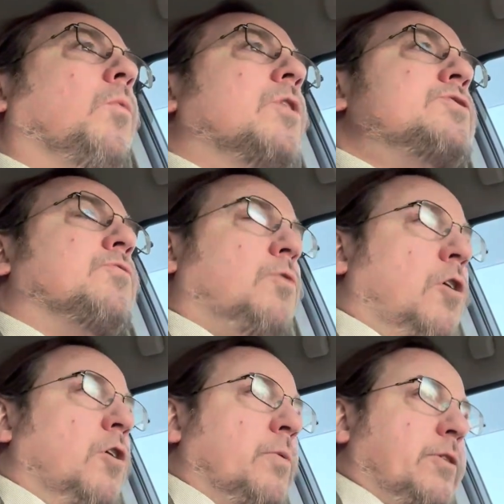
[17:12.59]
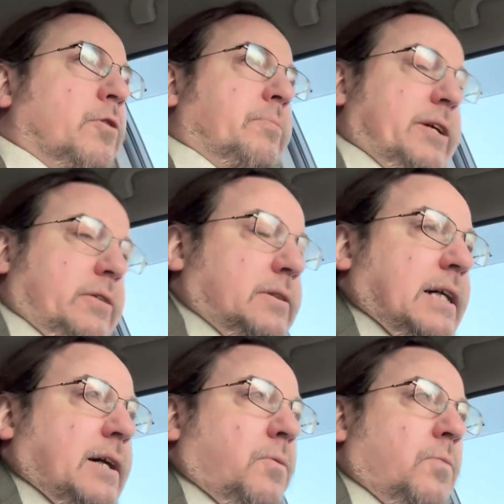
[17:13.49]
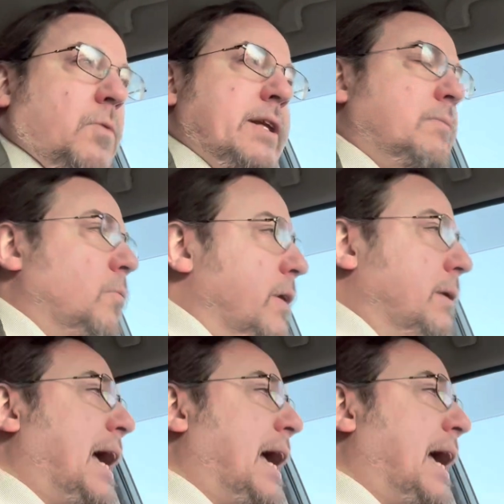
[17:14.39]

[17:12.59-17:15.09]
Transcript: what's wrong with oatmeal, uh, what, it, what,